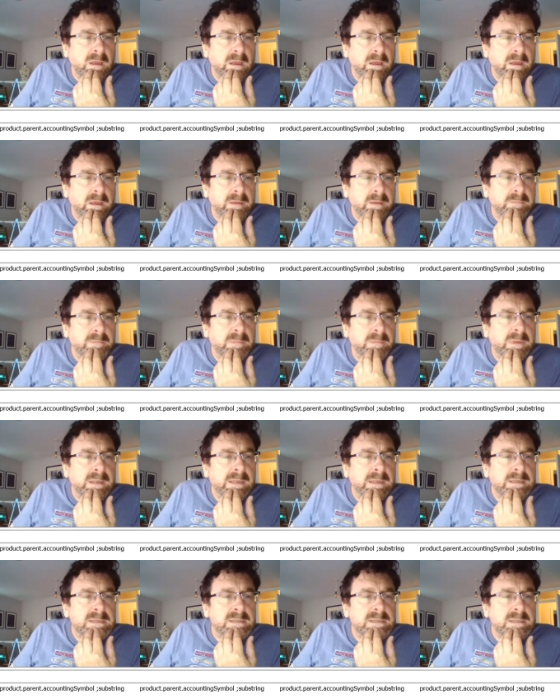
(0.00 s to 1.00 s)

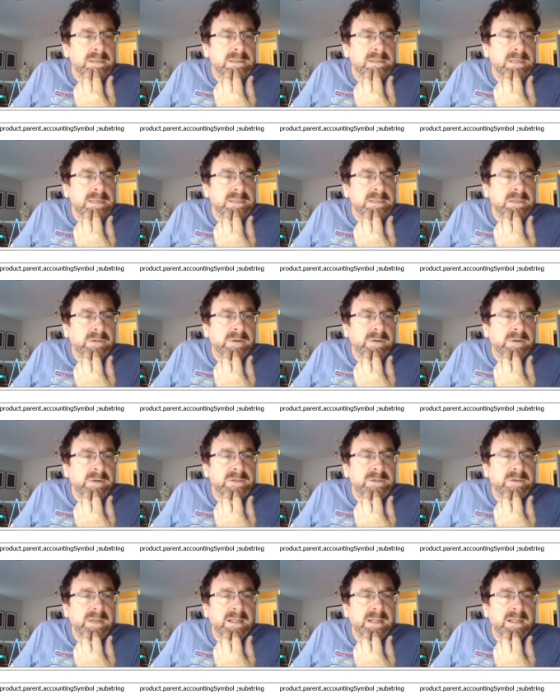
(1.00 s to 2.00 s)
And it's the debtor
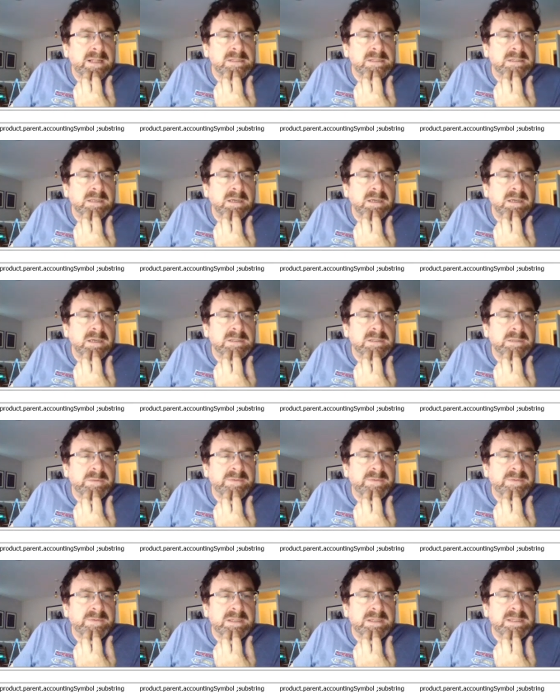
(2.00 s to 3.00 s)
creditor analysis code,
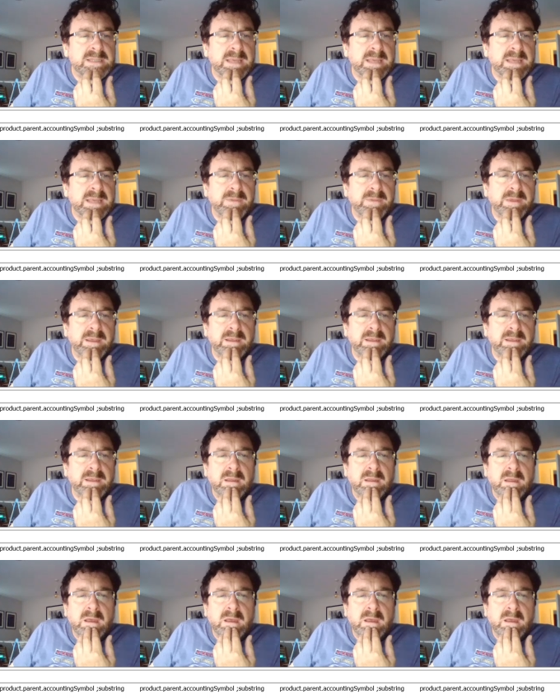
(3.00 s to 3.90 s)
and we've done the same thing.